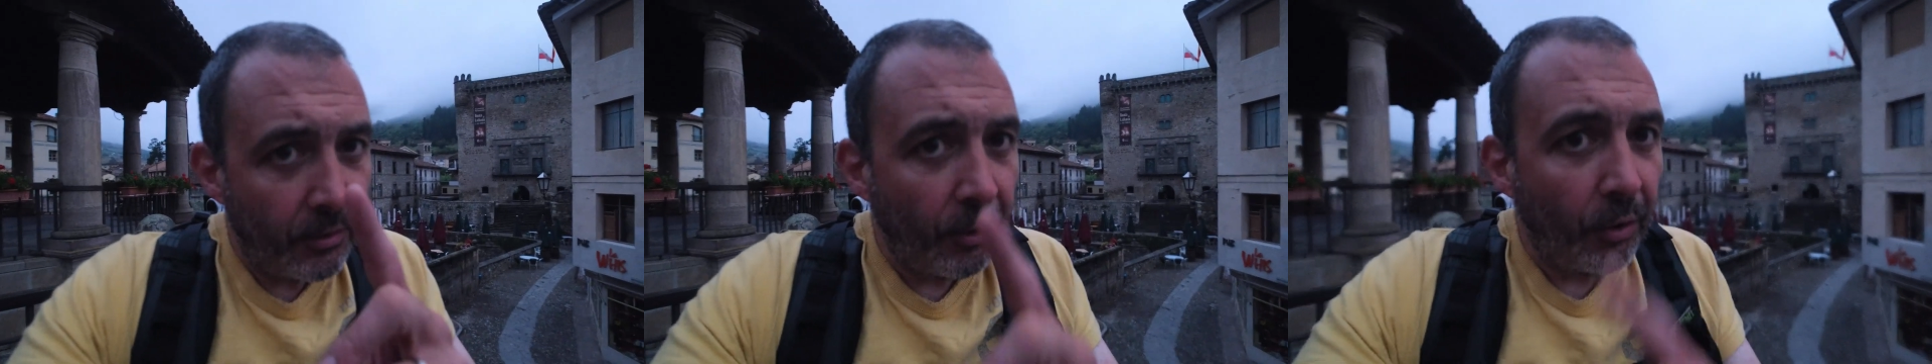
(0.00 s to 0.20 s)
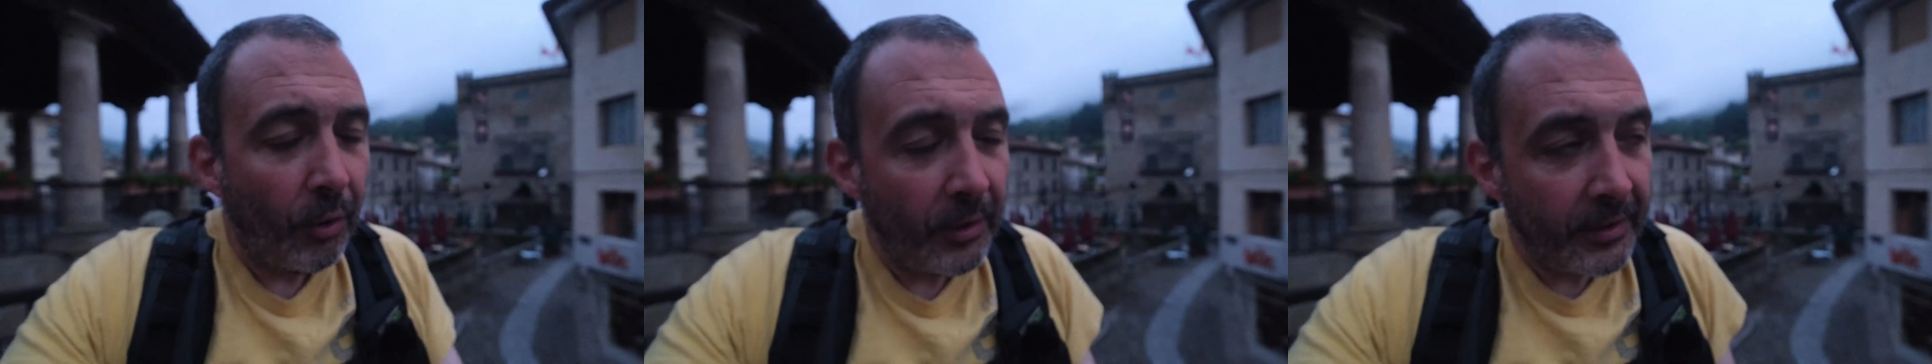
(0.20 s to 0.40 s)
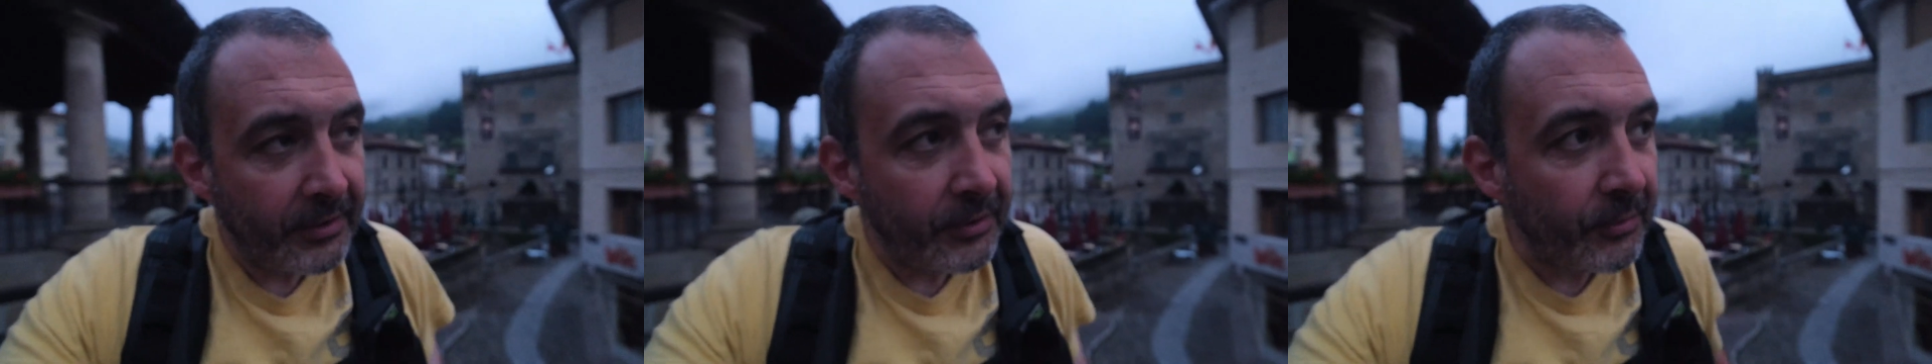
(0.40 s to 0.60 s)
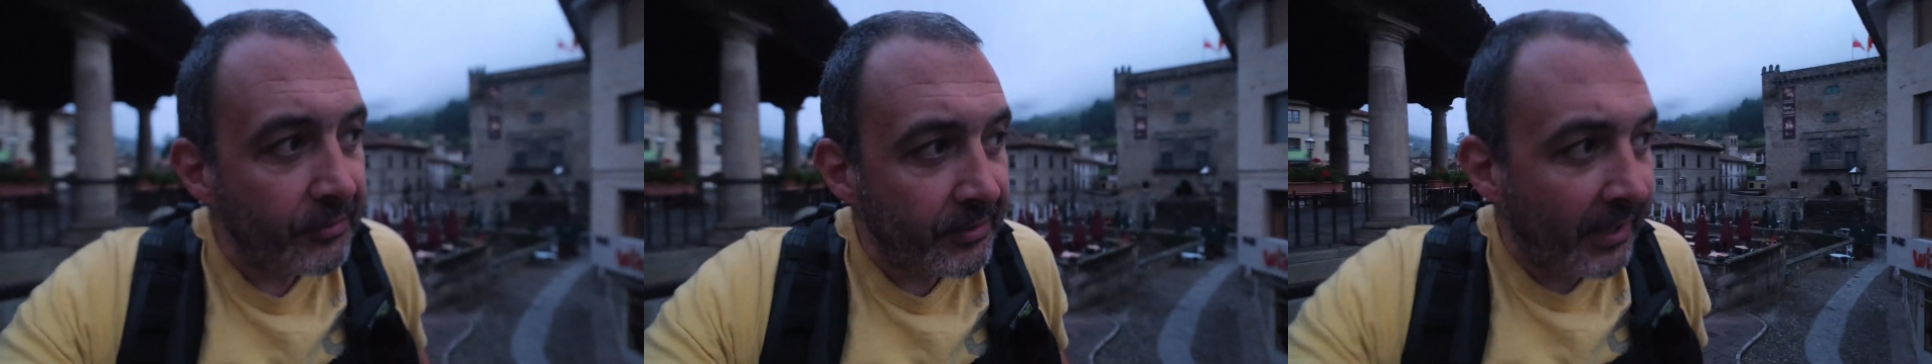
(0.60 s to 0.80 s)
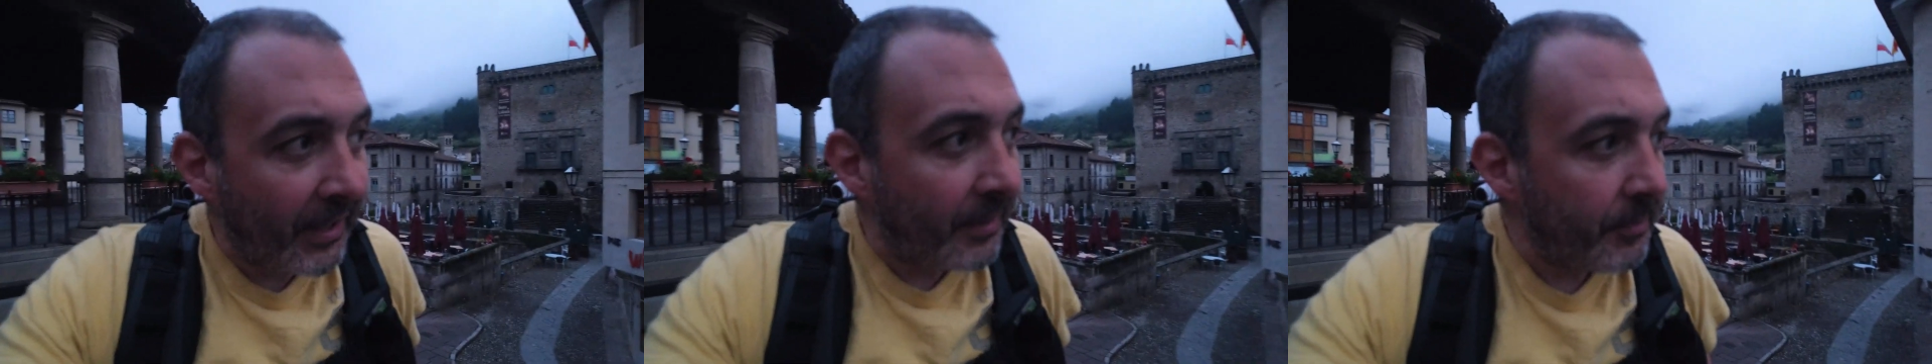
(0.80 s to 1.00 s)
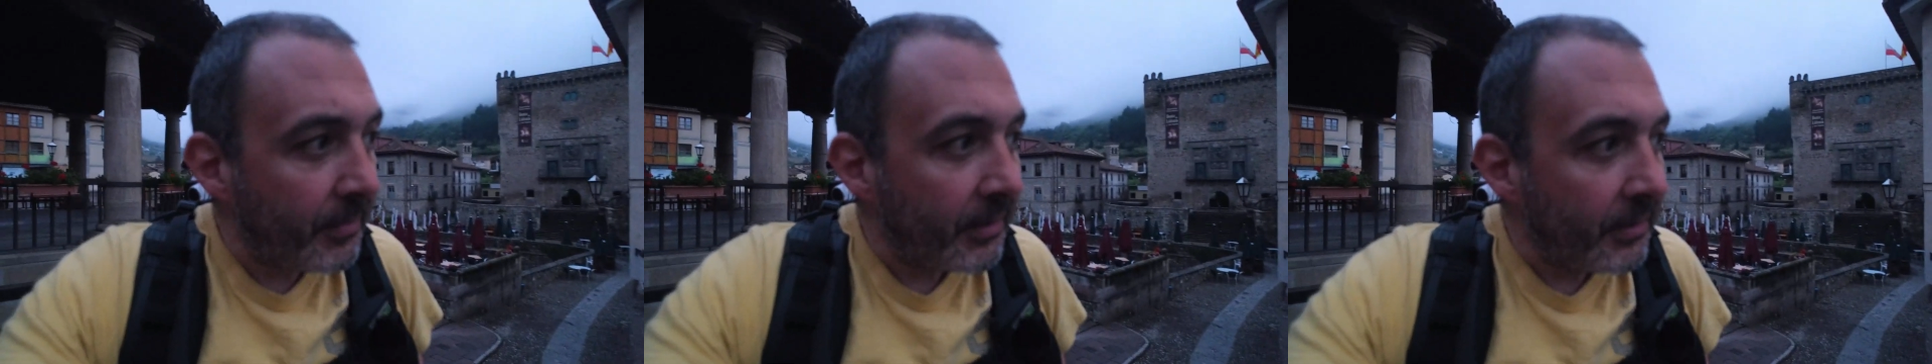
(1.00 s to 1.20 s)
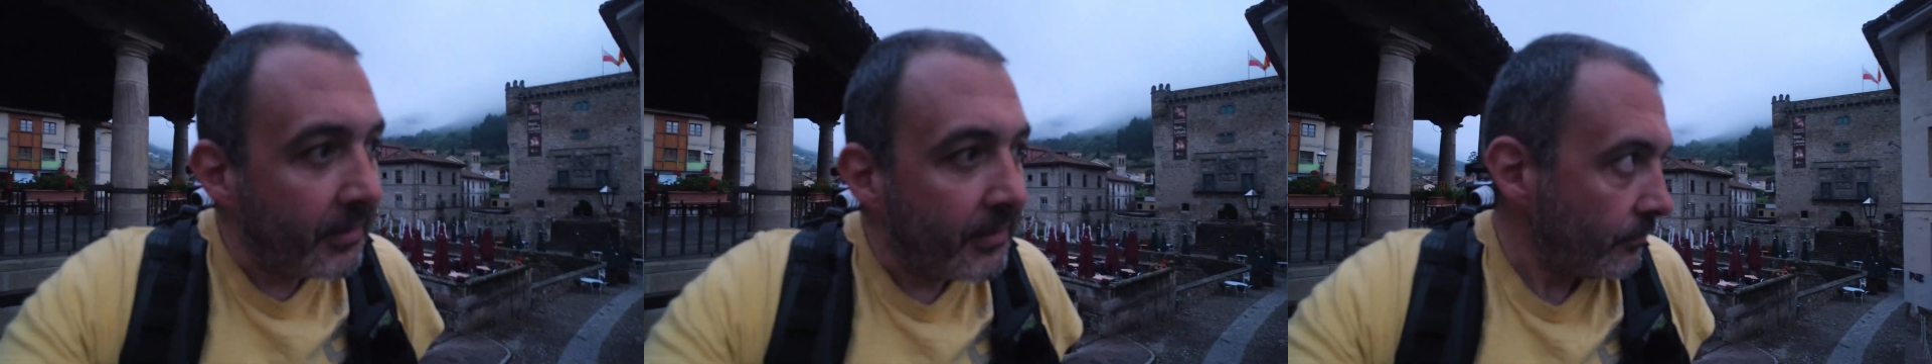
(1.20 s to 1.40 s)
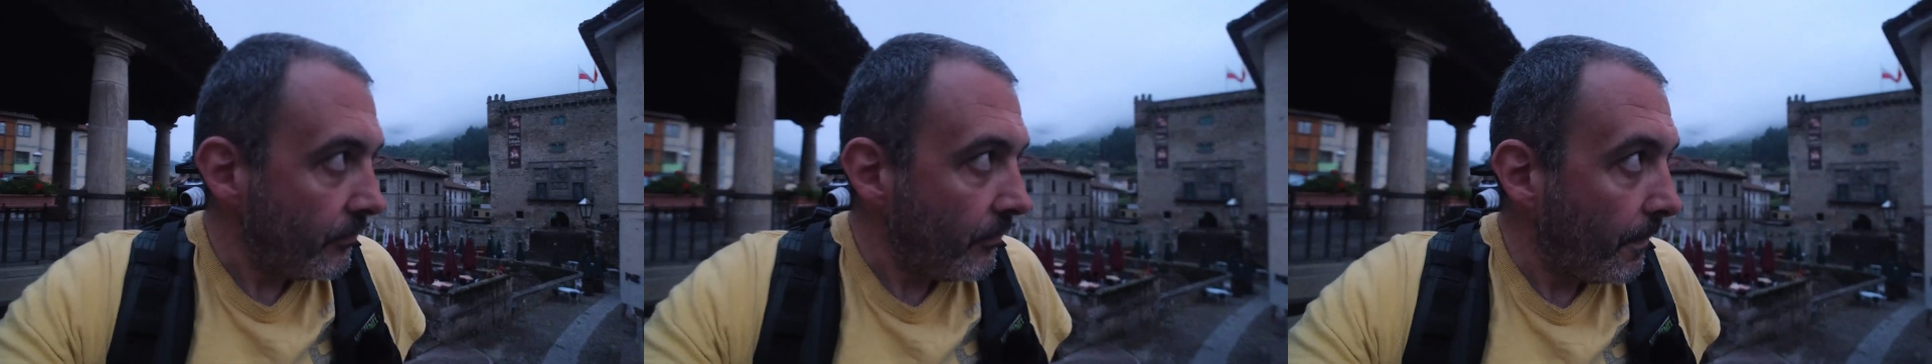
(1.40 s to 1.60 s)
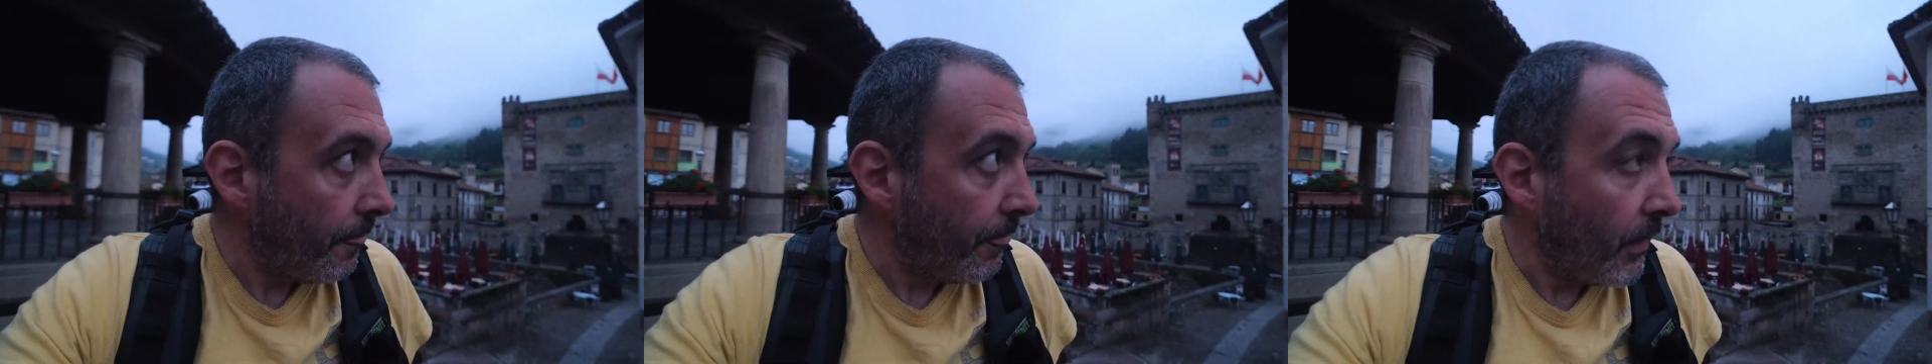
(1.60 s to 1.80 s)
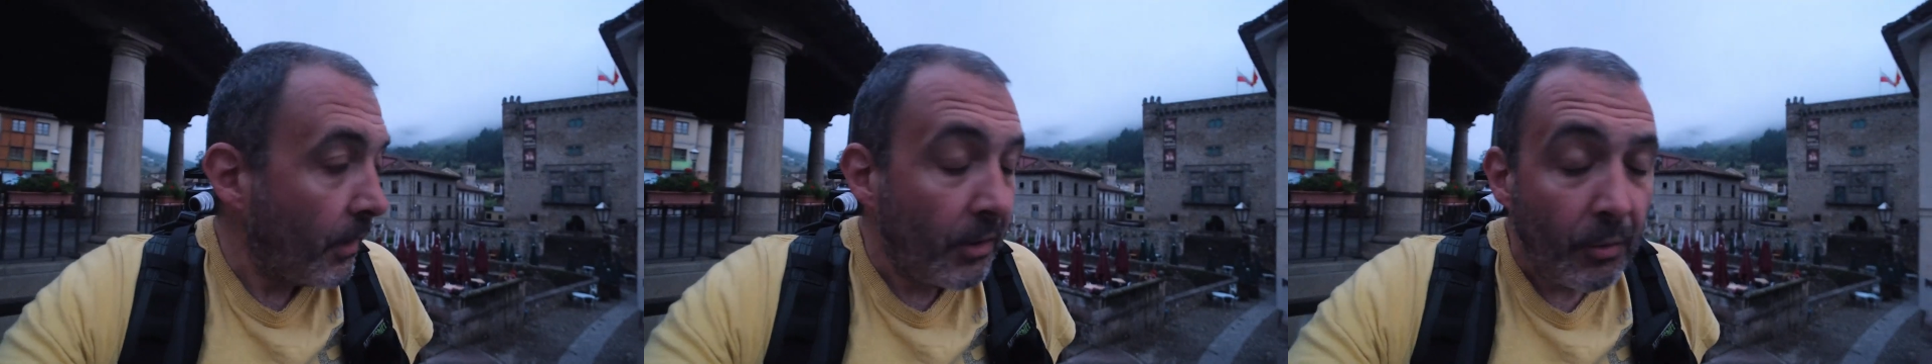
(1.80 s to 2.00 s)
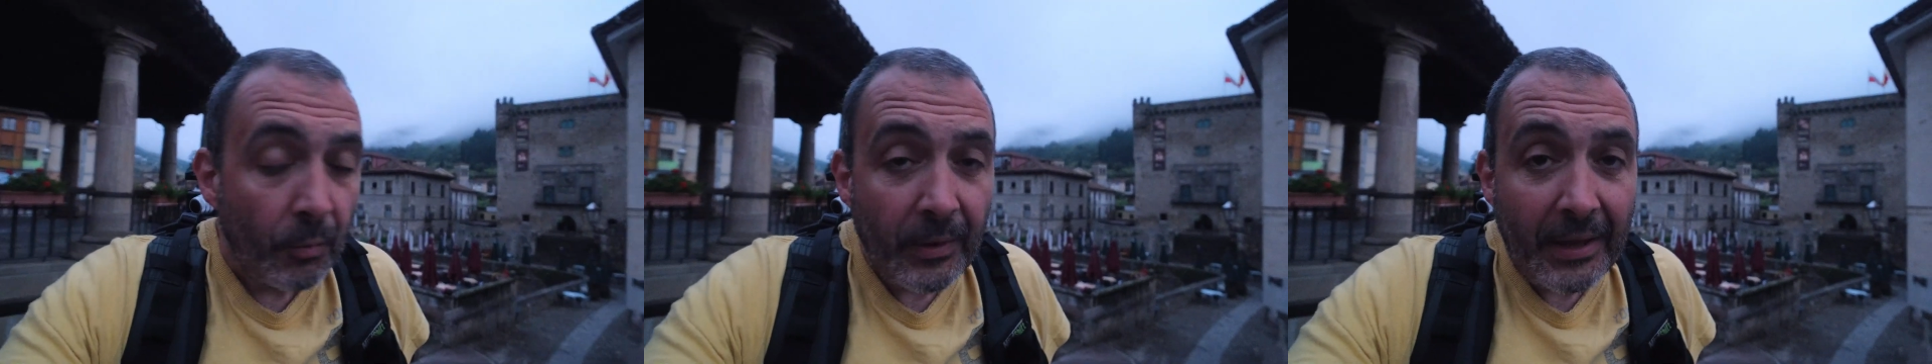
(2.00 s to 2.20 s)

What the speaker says: All in good time. We